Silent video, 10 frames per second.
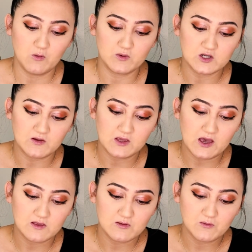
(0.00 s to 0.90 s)
which are the
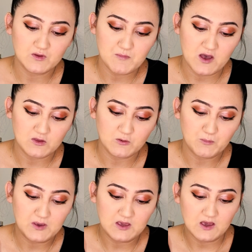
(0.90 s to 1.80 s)
ethyl, the
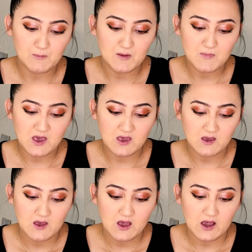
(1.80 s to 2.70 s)
methyl,
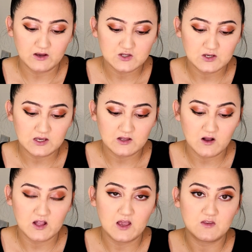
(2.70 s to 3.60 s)
PMMA,
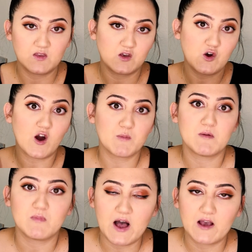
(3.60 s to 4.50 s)
hydroquinone, and then the
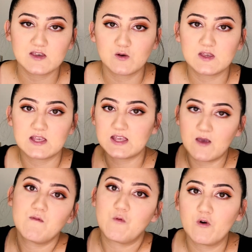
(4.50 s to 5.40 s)
carbon black. So it's the
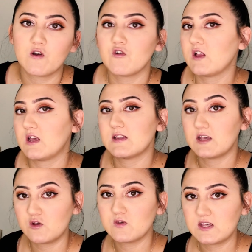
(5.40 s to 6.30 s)
same 4 ingredients
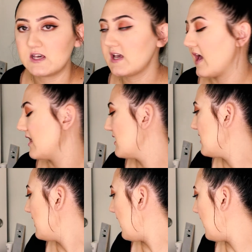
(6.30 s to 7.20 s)
that you'll see again
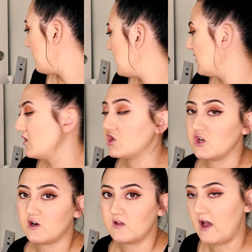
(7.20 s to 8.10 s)
in the
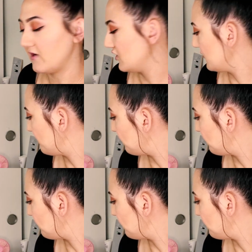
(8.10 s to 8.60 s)
Sugar Lash.